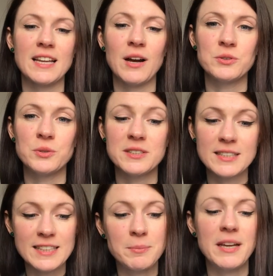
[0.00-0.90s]
how to
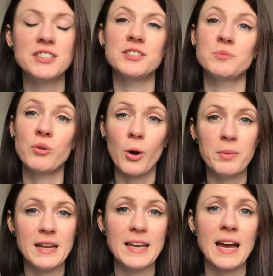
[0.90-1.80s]
assess patients
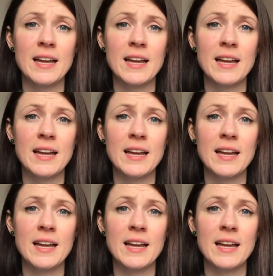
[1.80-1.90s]
properly